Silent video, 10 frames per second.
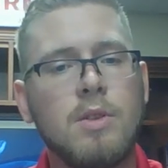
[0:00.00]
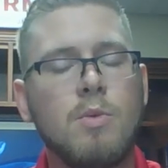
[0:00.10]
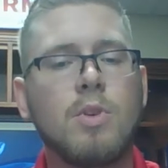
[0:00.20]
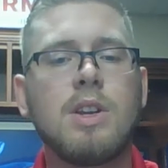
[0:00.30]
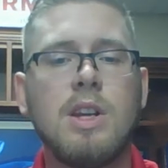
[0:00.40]

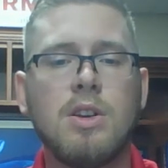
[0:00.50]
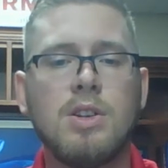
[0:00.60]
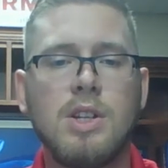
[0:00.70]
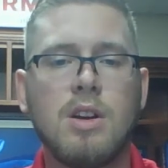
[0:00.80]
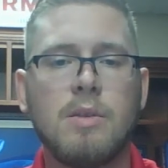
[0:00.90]
working here at
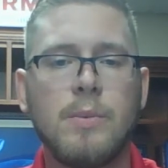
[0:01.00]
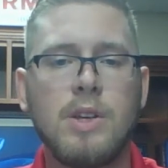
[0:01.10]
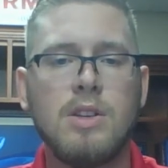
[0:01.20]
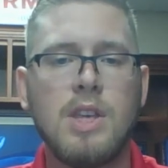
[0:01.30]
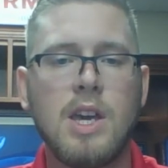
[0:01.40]

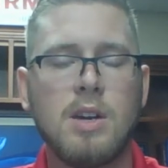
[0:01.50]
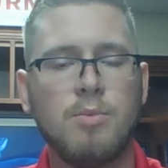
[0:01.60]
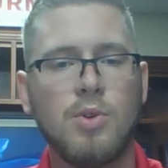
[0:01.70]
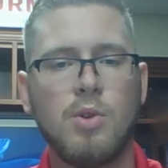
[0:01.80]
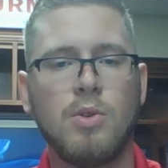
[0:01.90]
DRMP, they had a
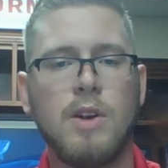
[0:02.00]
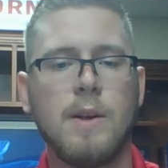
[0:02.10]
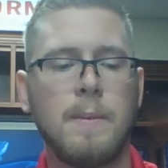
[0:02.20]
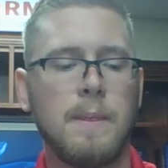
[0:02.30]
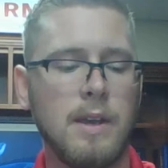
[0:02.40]

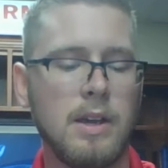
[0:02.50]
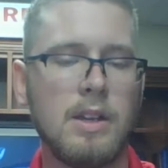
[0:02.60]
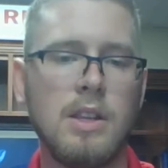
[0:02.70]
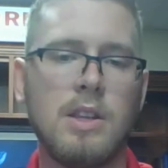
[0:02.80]
program that